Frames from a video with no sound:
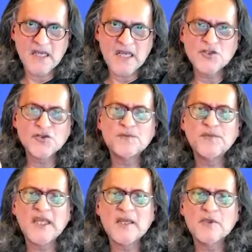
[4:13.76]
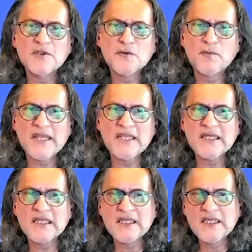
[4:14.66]
I should be able to
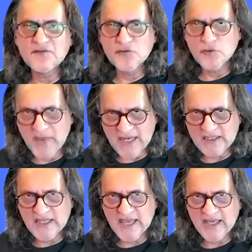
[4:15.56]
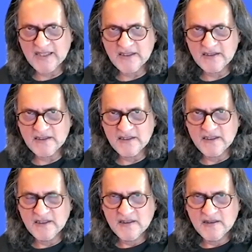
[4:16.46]
medically give you back the hand,
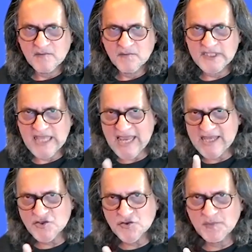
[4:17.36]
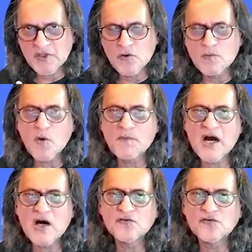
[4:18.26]
but the hand should be no more
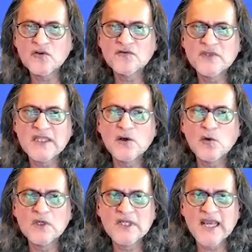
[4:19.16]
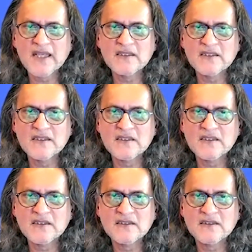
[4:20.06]
powerful than the old hand.
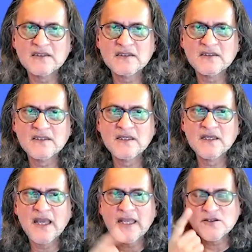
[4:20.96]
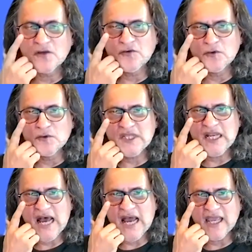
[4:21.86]
And so if you lose an
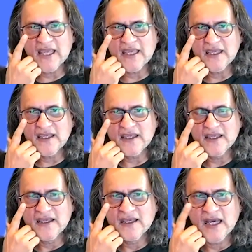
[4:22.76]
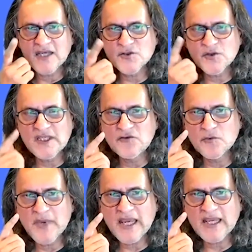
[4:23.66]
eye, I should give you
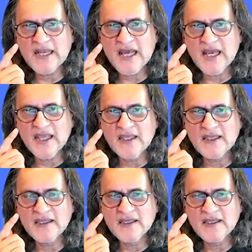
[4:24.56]
back an eye,